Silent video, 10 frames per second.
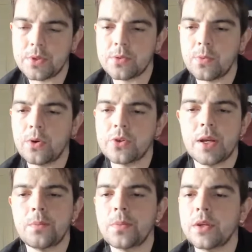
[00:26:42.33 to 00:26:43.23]
world
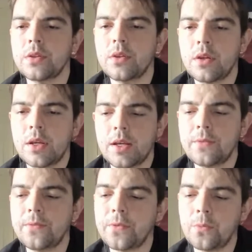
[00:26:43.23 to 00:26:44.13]
champion
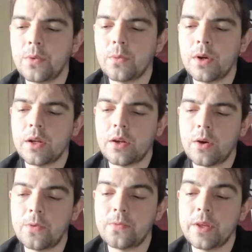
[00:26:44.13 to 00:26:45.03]
in Formula One, and
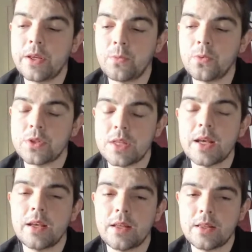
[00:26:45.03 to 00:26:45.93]
hopefully will
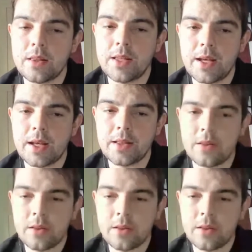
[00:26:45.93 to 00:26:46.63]
stay like that